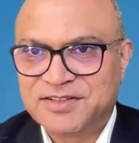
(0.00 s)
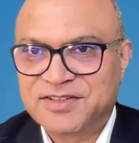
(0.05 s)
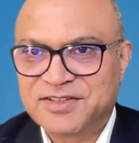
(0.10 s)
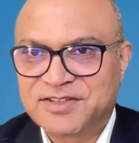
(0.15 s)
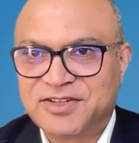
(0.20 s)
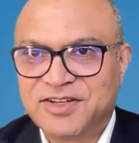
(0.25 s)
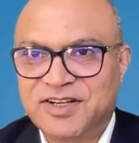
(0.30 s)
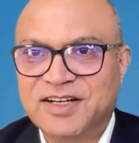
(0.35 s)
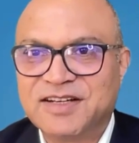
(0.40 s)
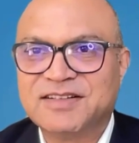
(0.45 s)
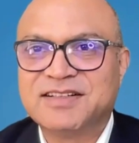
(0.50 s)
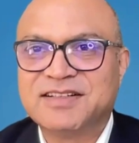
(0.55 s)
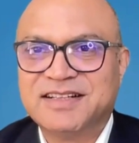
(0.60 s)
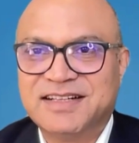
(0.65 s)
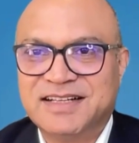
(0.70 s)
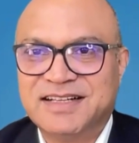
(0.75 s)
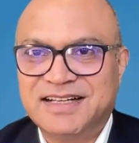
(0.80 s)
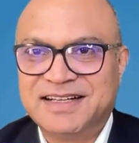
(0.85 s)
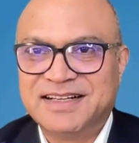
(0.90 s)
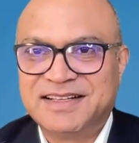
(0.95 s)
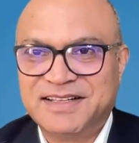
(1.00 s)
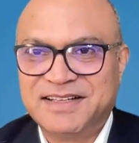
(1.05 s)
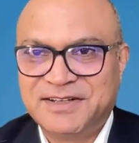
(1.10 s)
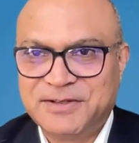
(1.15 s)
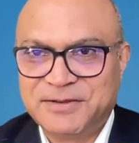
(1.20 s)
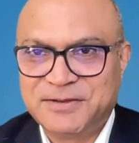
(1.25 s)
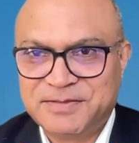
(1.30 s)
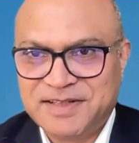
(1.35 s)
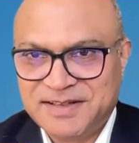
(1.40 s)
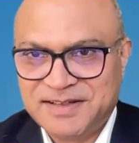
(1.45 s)
So Scott,
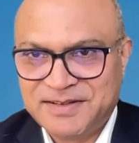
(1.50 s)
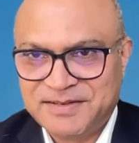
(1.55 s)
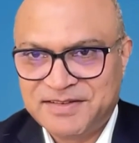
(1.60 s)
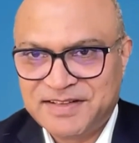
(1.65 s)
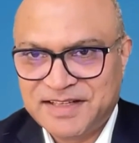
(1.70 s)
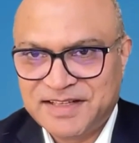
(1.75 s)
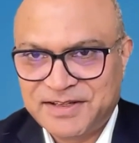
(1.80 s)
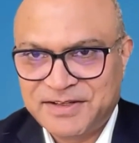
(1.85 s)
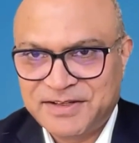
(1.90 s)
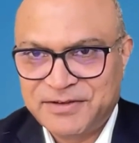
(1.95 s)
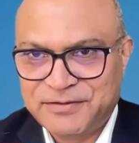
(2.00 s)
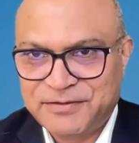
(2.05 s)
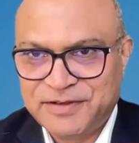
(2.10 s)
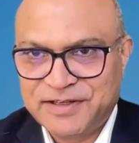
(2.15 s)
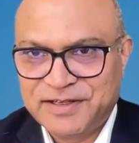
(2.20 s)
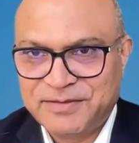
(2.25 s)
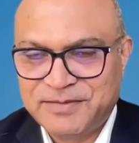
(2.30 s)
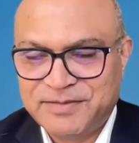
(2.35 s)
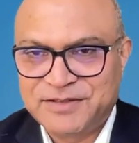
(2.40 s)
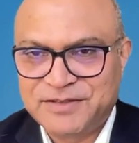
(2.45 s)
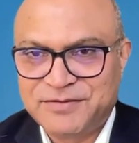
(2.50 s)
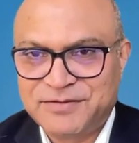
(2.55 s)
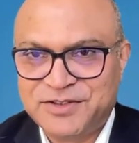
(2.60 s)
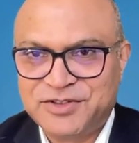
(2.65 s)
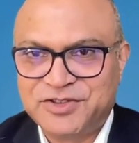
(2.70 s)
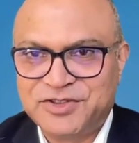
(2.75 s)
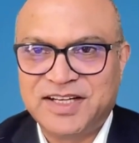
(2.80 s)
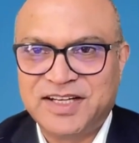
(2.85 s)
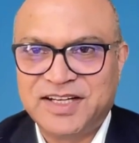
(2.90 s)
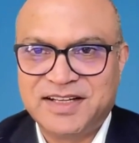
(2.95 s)
thank you very much for
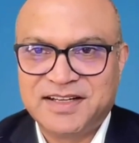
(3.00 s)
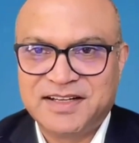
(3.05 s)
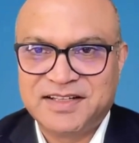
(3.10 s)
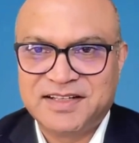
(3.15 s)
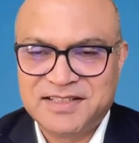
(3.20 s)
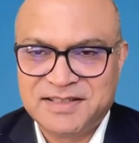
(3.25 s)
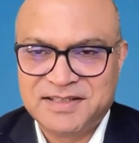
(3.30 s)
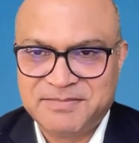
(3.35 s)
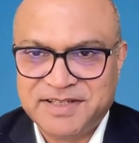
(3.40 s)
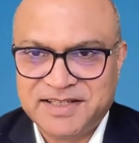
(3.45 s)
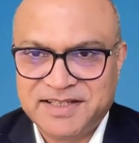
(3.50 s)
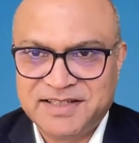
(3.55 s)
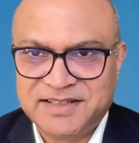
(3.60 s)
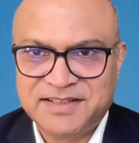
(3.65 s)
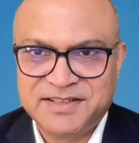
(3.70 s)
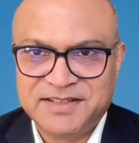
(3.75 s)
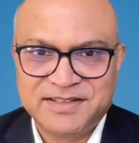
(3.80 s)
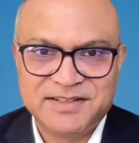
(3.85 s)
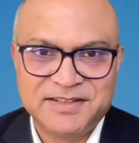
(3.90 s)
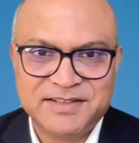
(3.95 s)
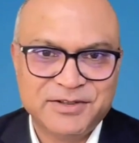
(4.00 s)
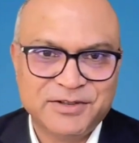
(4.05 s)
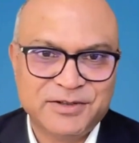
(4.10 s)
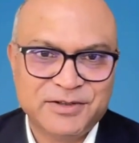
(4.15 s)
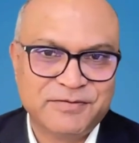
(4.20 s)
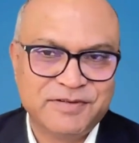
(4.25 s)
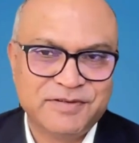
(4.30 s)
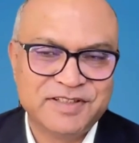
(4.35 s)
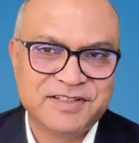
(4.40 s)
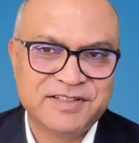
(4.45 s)
joining us and bringing
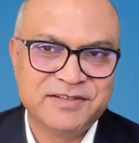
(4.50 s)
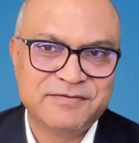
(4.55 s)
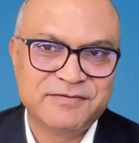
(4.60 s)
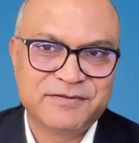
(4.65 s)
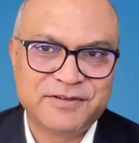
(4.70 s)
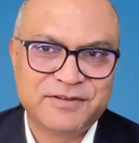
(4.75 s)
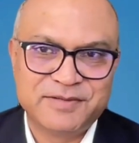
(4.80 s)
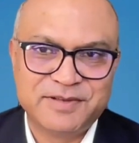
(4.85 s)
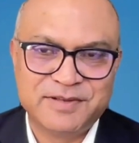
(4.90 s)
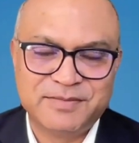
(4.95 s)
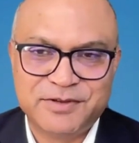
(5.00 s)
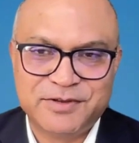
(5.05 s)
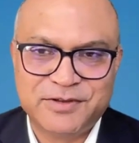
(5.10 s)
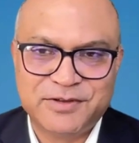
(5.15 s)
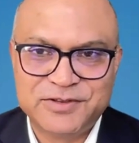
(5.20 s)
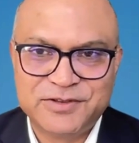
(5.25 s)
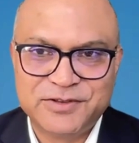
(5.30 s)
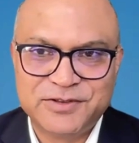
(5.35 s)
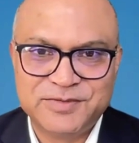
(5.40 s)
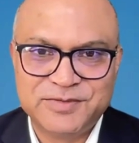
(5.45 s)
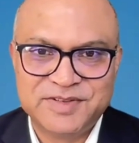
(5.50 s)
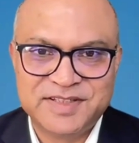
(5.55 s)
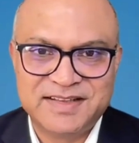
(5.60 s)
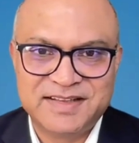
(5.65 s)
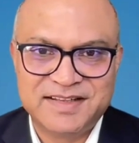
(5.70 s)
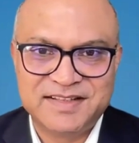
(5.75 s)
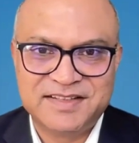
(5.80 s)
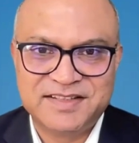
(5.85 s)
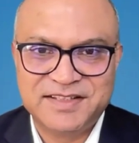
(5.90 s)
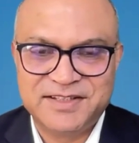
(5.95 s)
your wisdom from the boardrooms
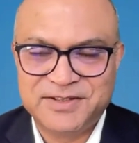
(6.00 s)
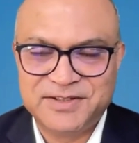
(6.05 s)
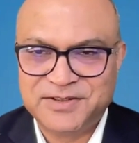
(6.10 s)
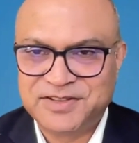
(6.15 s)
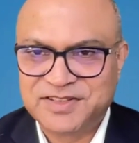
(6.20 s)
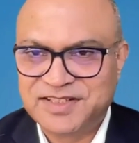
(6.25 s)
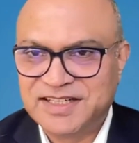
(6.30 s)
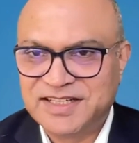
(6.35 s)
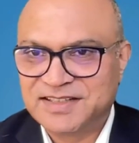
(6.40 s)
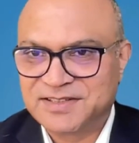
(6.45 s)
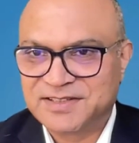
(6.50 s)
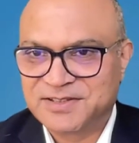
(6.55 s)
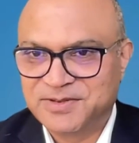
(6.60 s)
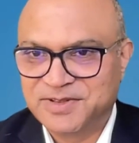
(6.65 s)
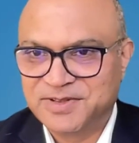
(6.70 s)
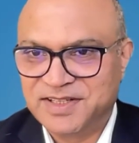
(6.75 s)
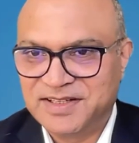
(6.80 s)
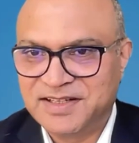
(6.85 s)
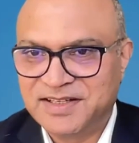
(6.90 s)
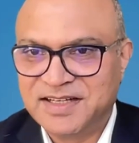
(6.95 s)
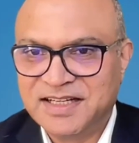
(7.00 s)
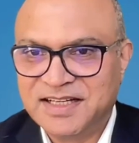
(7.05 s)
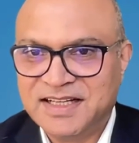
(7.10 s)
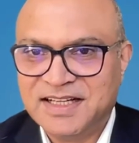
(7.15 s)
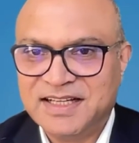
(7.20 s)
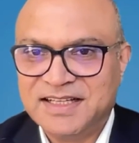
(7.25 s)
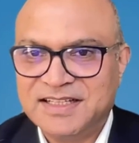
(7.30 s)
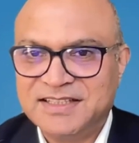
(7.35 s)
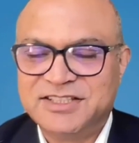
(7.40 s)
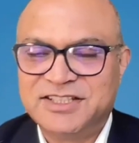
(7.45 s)
and the CEO's desk to here.
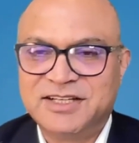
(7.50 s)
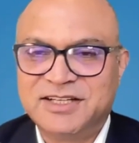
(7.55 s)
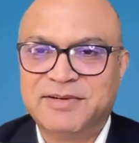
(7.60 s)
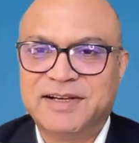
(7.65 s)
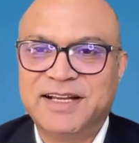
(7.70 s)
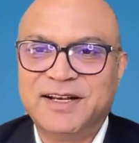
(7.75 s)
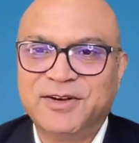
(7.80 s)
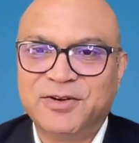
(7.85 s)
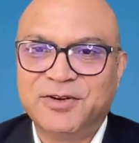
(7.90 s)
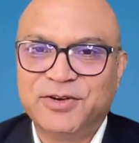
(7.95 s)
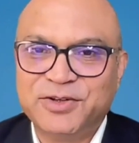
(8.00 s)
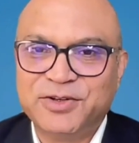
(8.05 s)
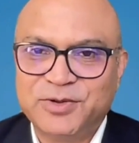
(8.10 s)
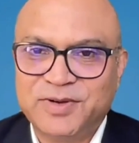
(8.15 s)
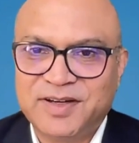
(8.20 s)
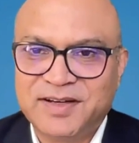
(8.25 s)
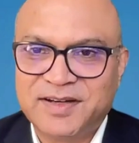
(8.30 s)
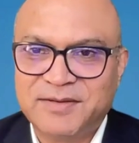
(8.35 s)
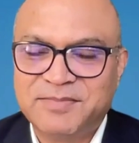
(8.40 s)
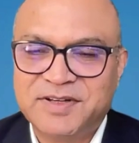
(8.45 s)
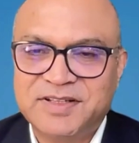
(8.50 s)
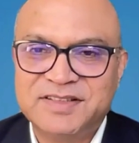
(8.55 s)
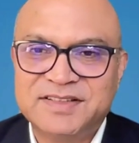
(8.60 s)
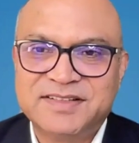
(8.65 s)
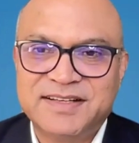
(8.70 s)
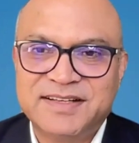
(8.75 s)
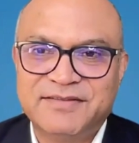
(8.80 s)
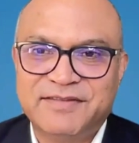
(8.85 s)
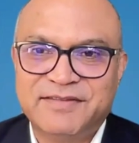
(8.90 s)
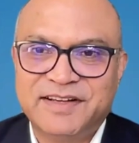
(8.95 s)
Jim, I know you are in
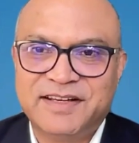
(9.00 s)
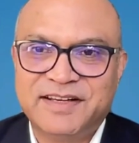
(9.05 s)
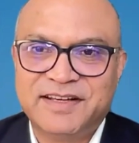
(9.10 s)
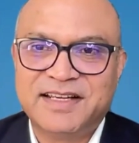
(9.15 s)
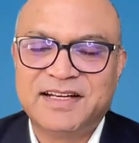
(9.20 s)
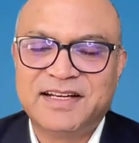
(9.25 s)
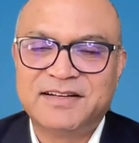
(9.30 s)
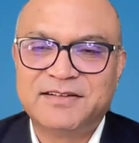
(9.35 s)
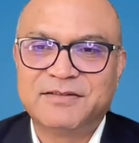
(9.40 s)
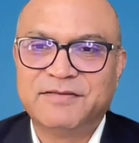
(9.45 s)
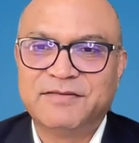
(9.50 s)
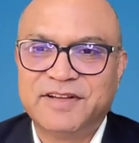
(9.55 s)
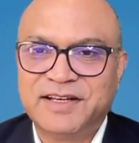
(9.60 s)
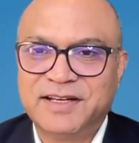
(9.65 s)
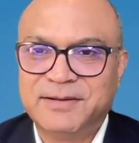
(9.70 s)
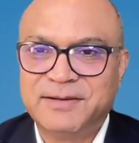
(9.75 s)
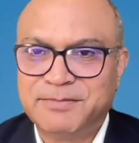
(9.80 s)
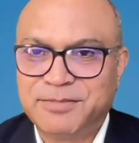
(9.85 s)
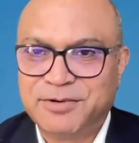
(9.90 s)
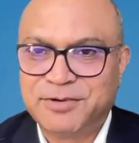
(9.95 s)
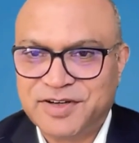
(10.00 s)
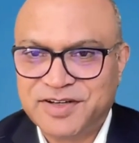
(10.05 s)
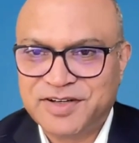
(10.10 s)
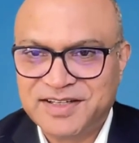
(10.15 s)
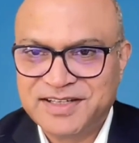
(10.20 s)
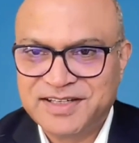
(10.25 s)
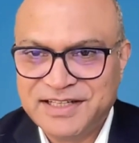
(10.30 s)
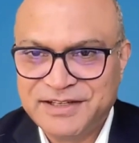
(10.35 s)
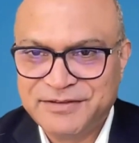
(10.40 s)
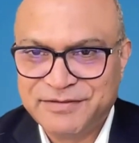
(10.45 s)
Pennsylvania at a very
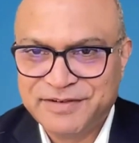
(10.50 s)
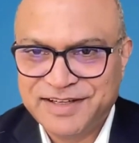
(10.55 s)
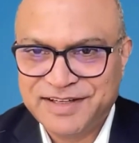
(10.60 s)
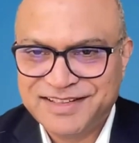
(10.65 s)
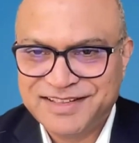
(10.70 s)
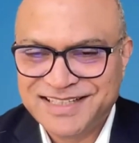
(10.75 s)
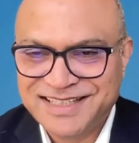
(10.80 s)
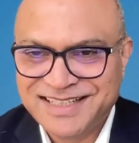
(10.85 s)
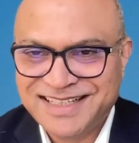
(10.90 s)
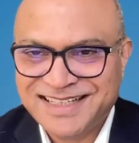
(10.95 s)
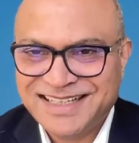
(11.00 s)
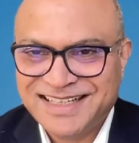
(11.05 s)
important event.